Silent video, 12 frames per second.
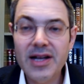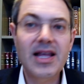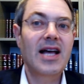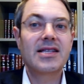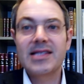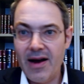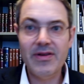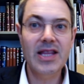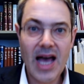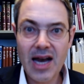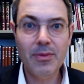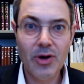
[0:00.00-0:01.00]
That's there in
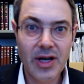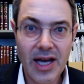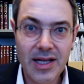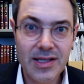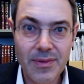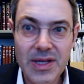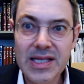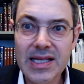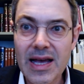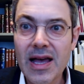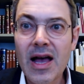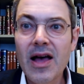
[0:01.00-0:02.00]
the animal kingdom.
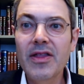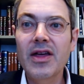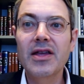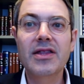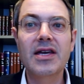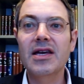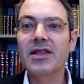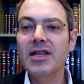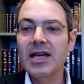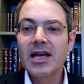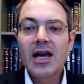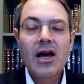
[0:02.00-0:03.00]

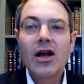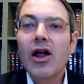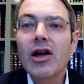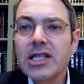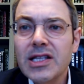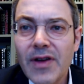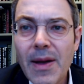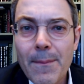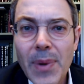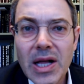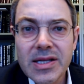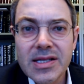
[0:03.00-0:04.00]
The lots of
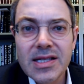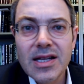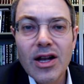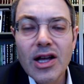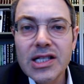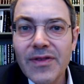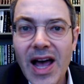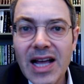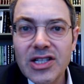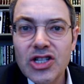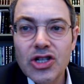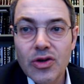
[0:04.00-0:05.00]
impulses and lots of
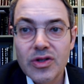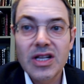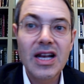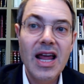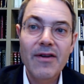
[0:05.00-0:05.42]
attitudes,